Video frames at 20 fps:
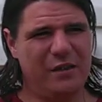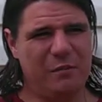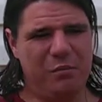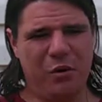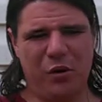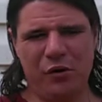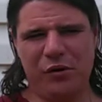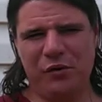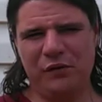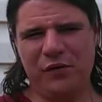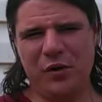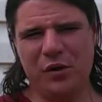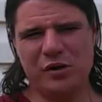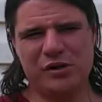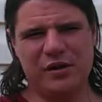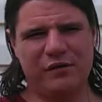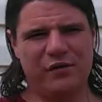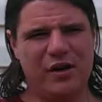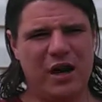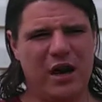both of those
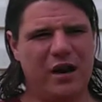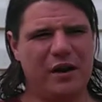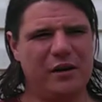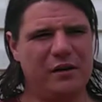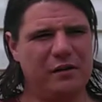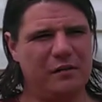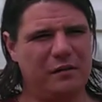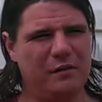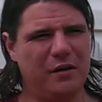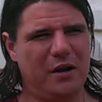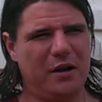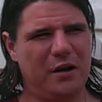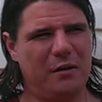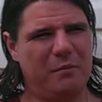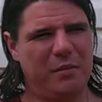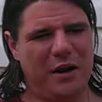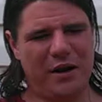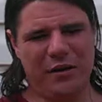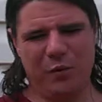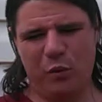have gone
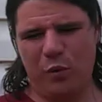by the